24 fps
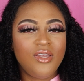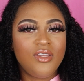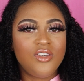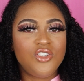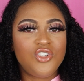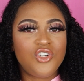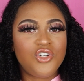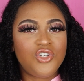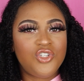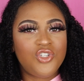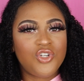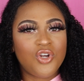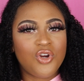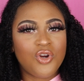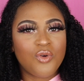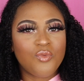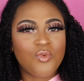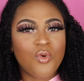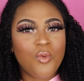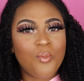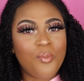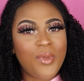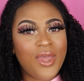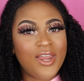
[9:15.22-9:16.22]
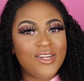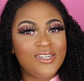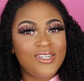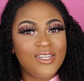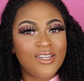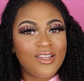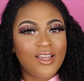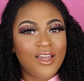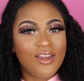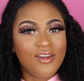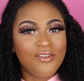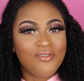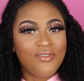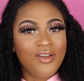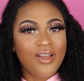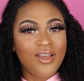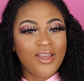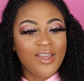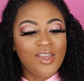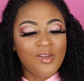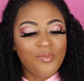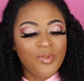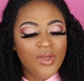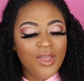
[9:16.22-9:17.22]
dessert romantic kind of
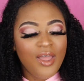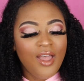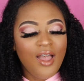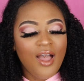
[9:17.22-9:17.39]
vibe.